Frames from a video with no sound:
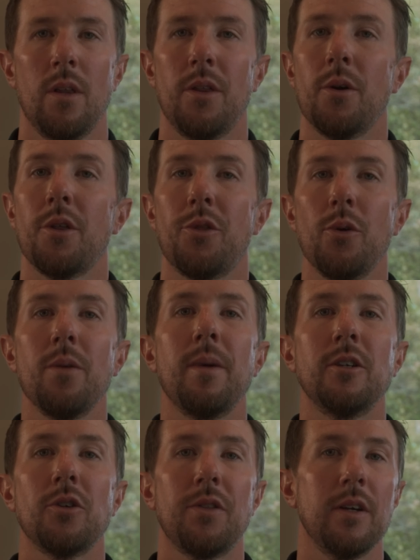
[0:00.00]
There are 3
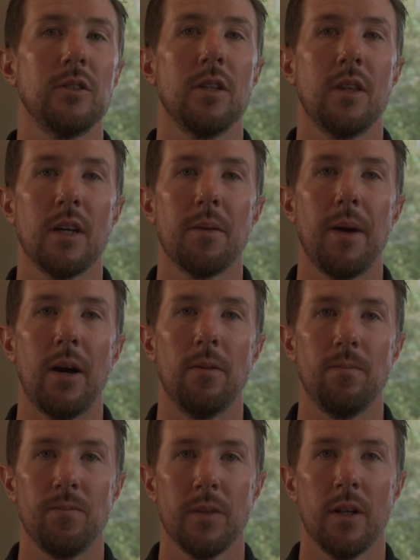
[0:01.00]
major things to think
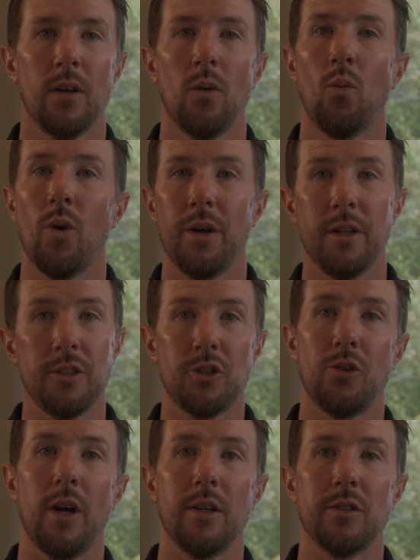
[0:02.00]
about. 1 is
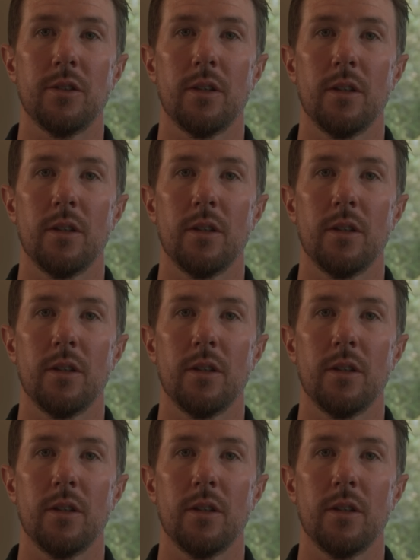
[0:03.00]
trust.